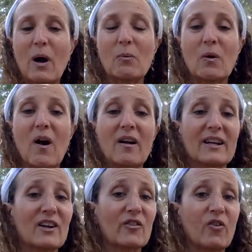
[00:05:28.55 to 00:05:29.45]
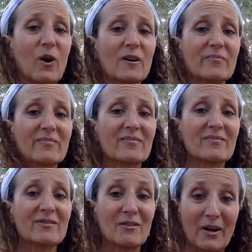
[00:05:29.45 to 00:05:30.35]
what we're all here for,
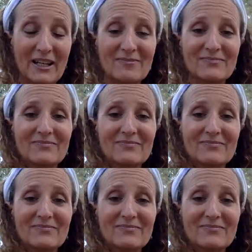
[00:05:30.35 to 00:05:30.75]
right?